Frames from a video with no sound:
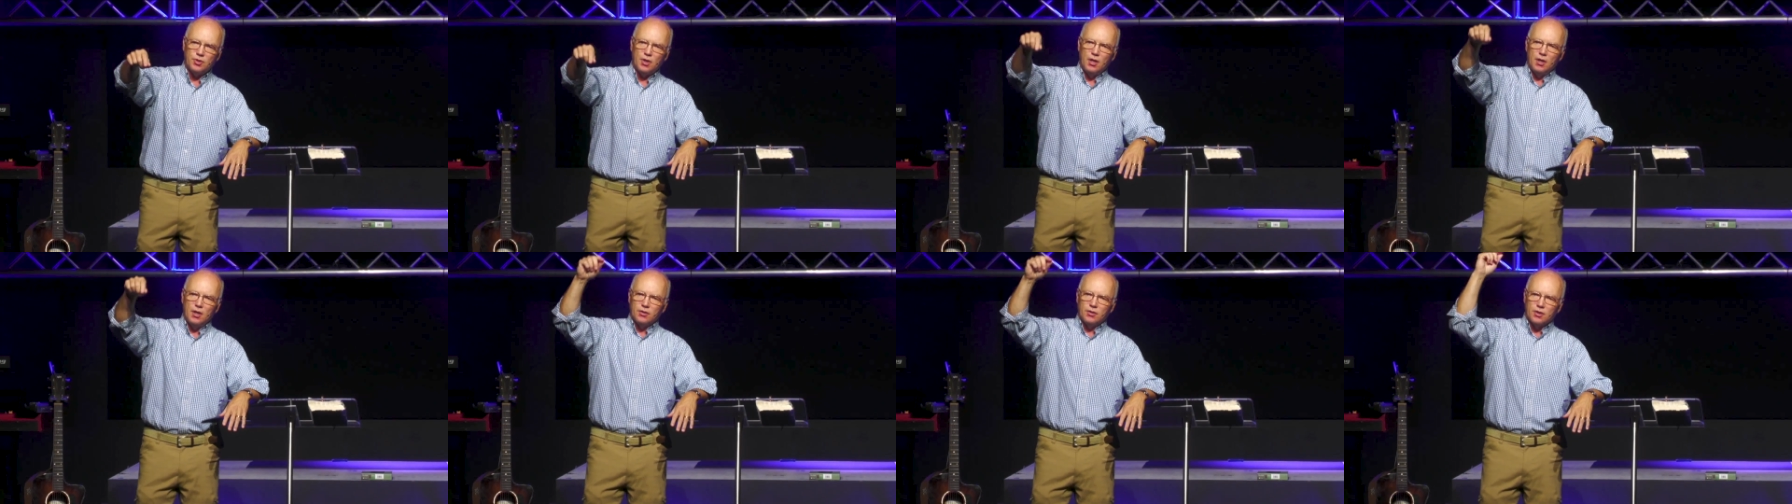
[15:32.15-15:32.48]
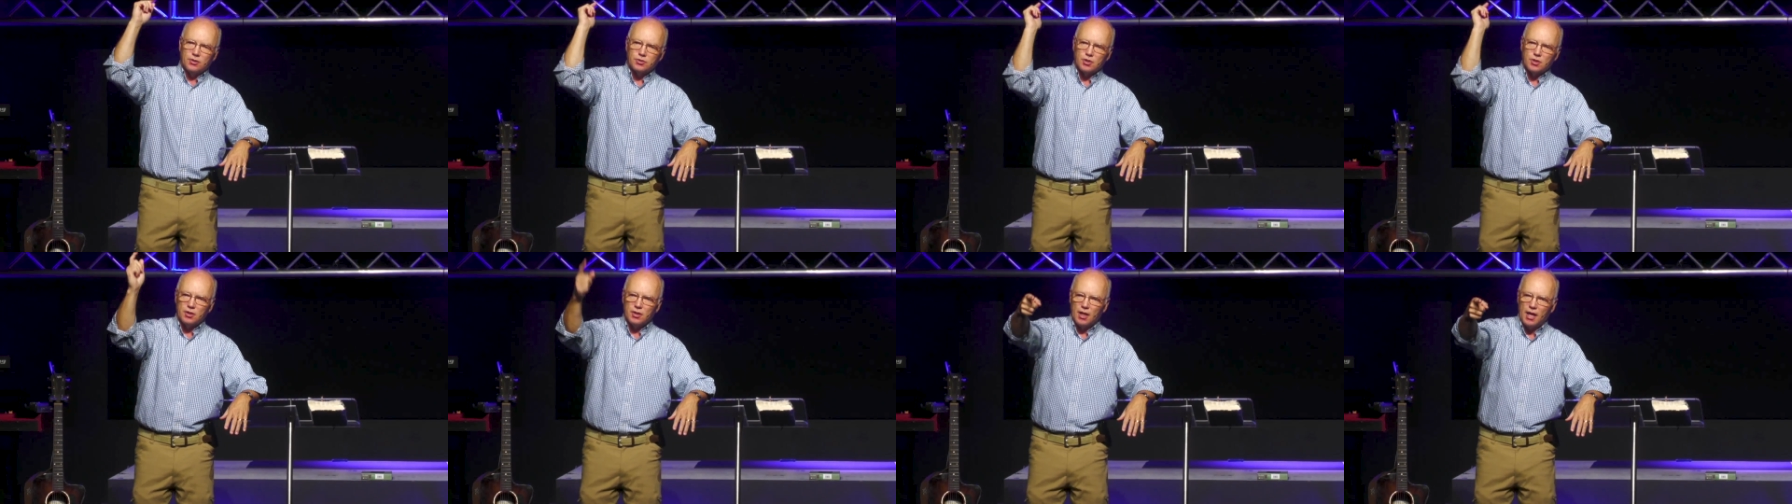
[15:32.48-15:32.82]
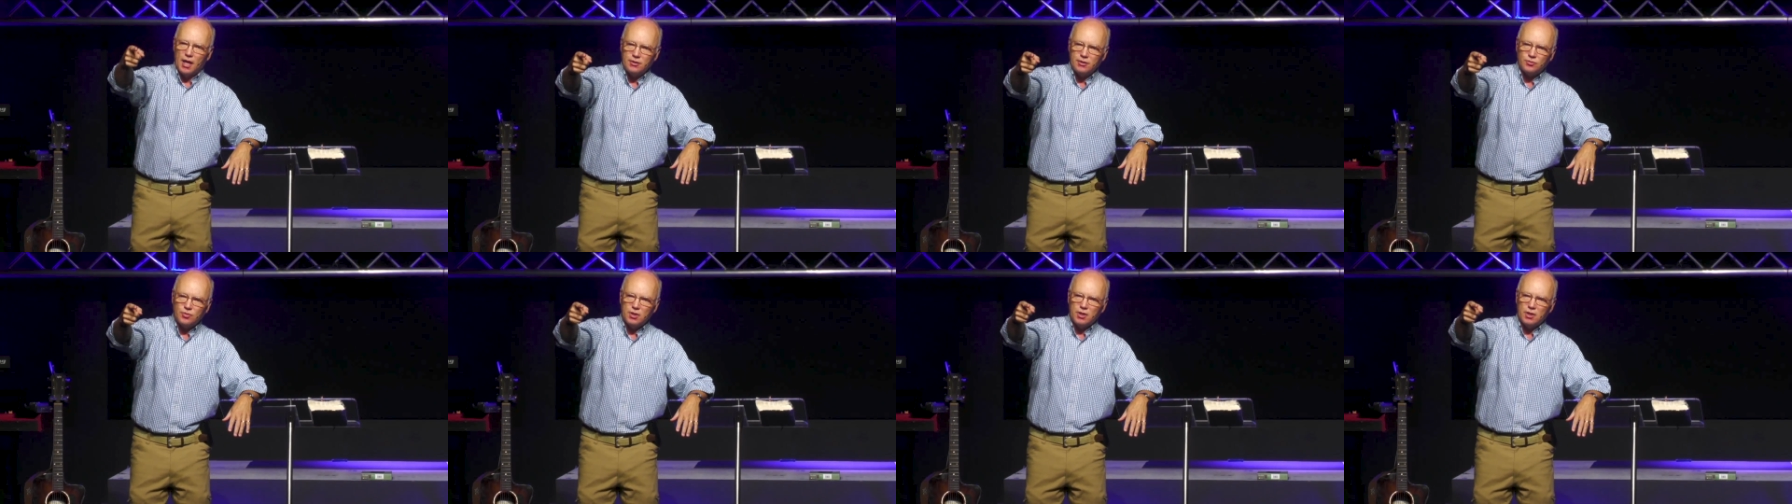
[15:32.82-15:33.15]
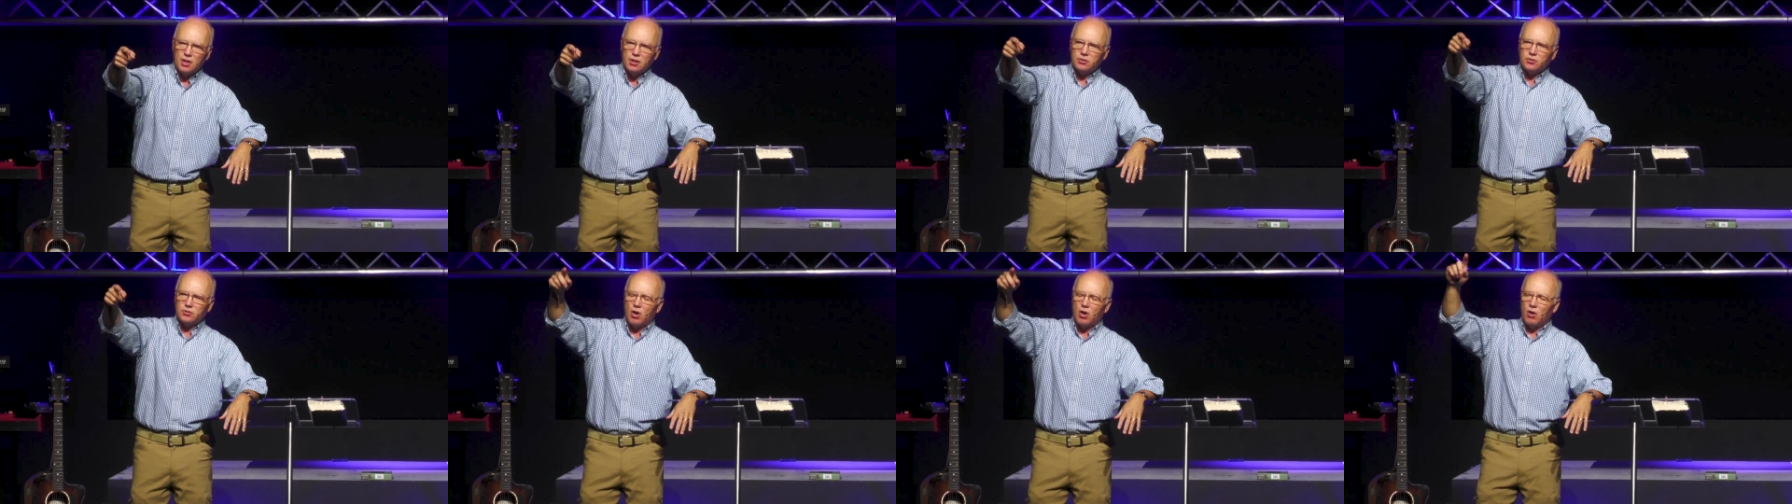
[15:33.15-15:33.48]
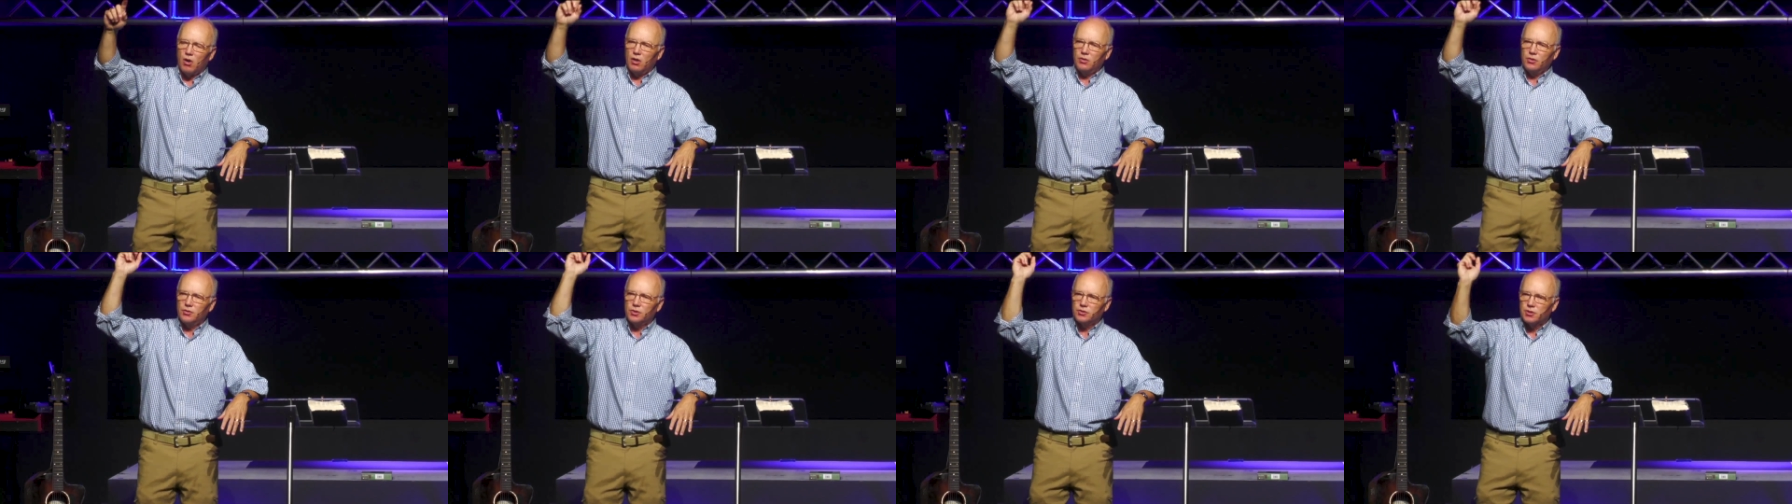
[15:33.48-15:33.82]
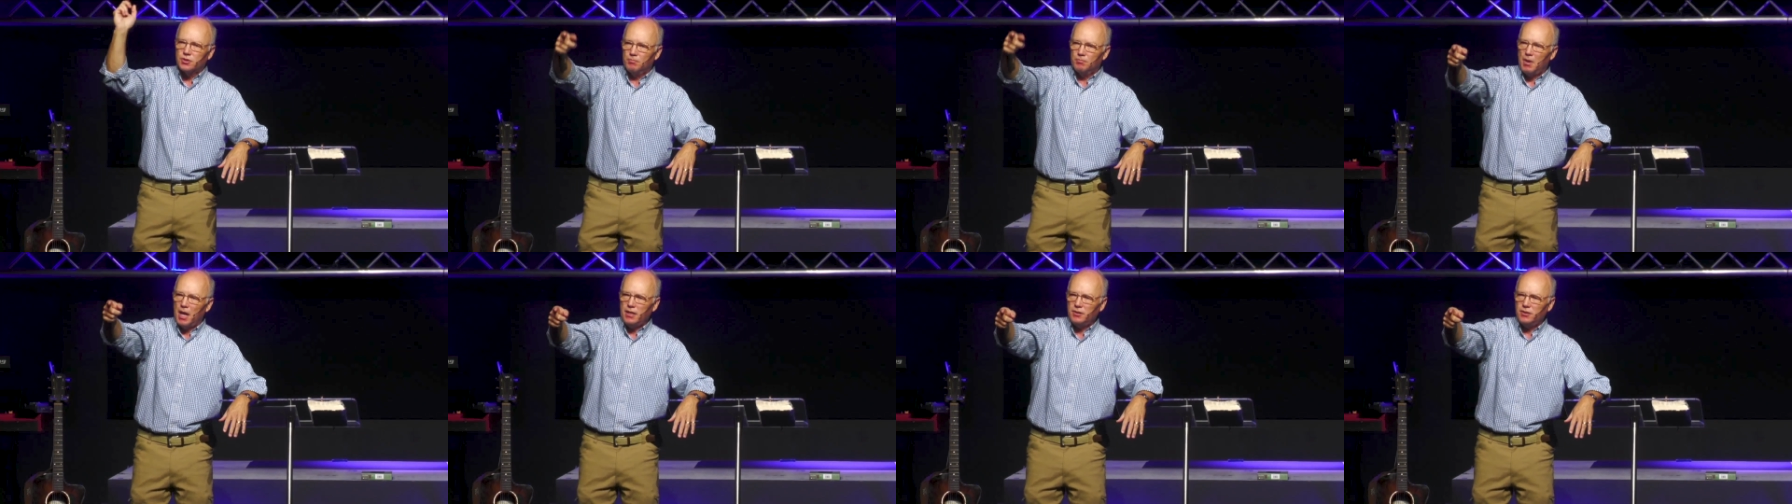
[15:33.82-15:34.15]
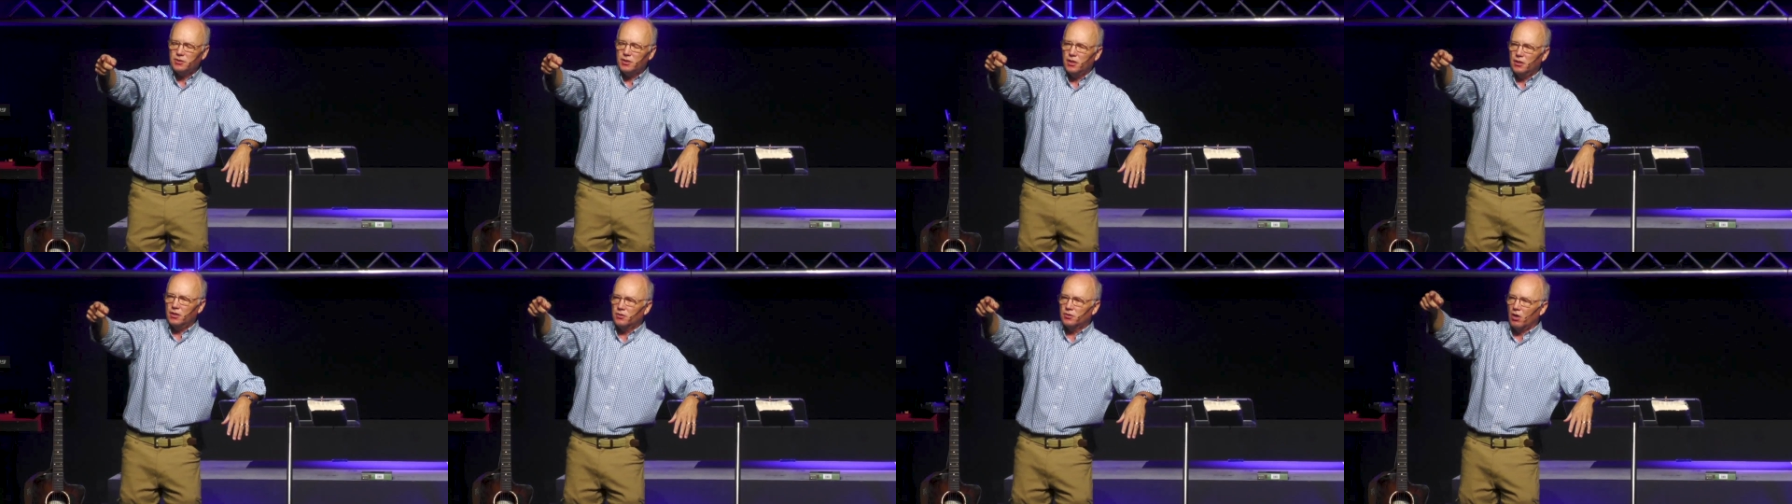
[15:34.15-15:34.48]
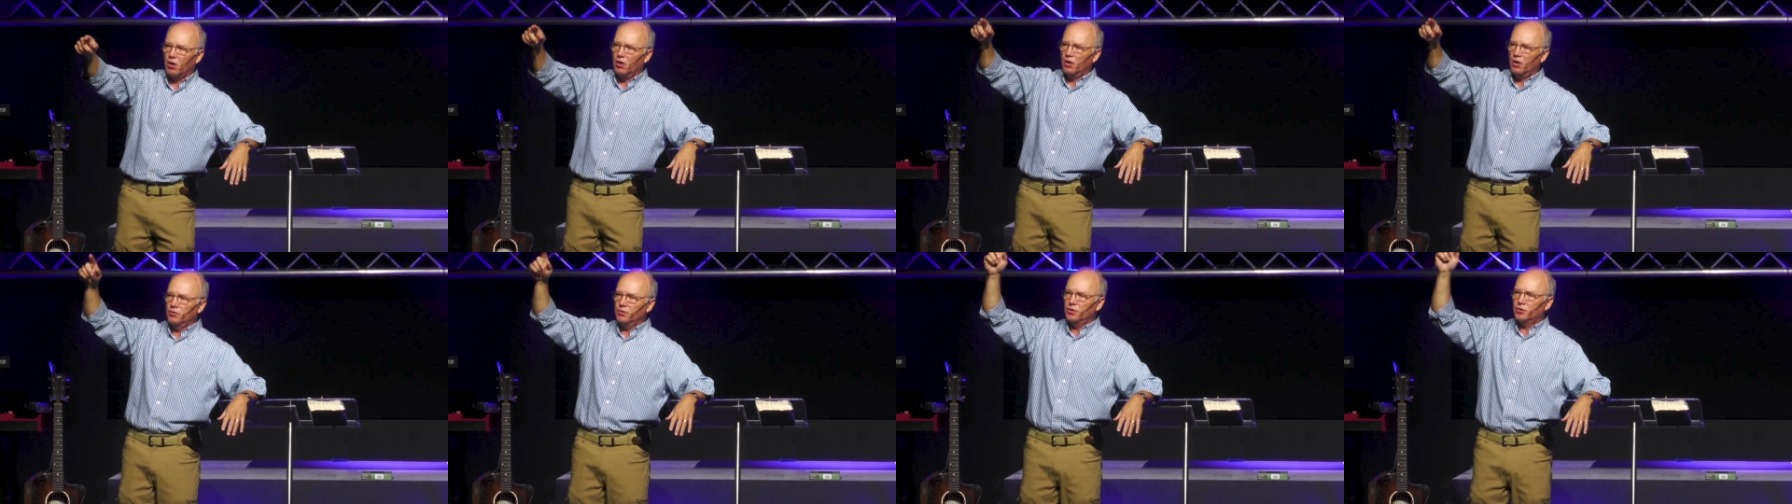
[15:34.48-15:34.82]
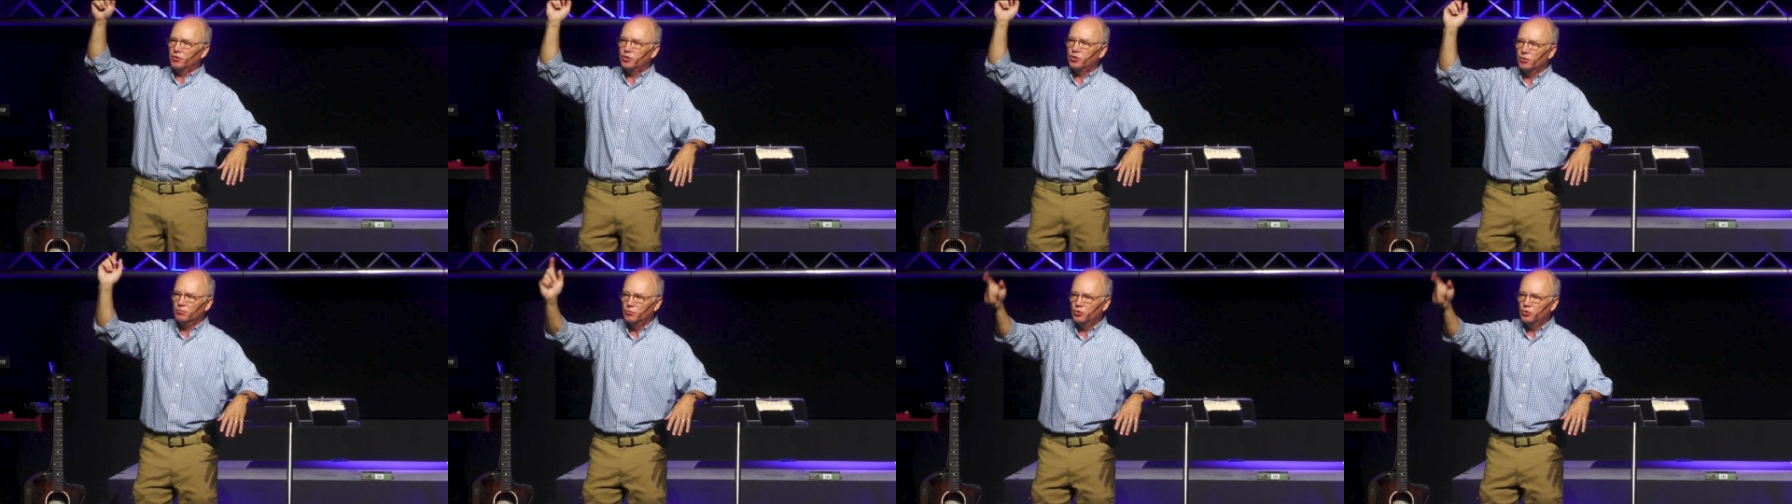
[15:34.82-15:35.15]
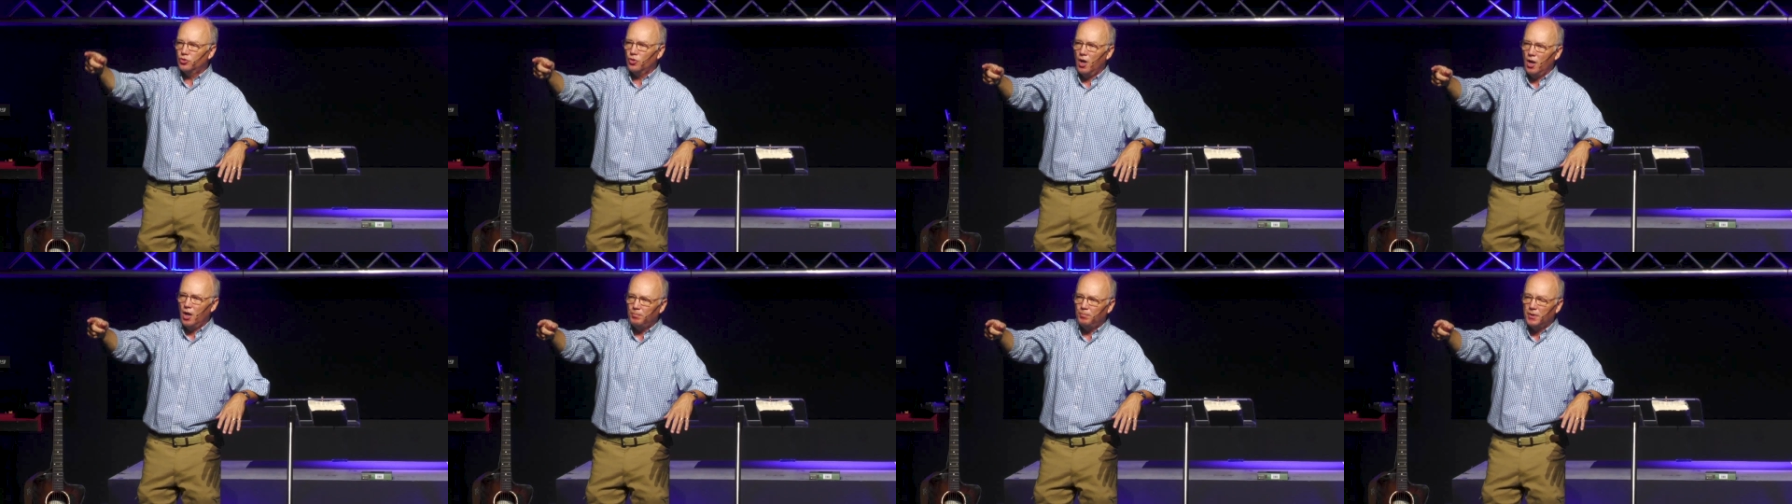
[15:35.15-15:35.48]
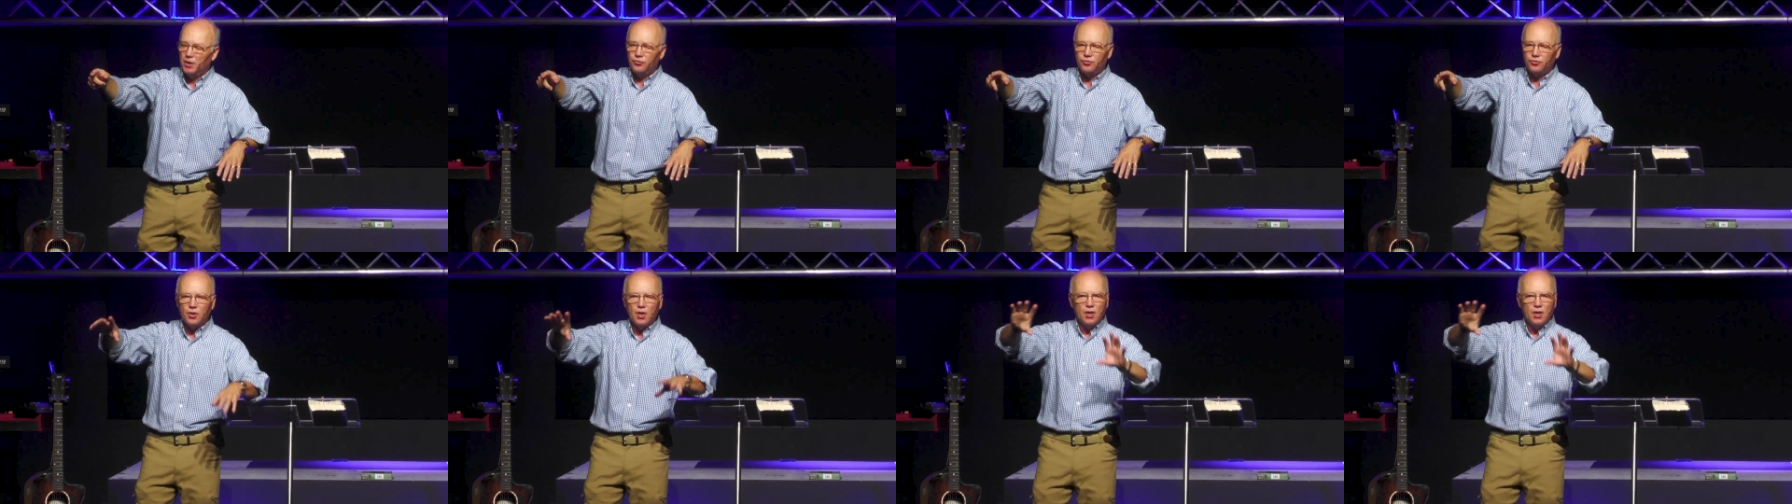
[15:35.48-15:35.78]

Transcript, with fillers: there's an electric guitar, there's a bass guitar, there's some trumpets,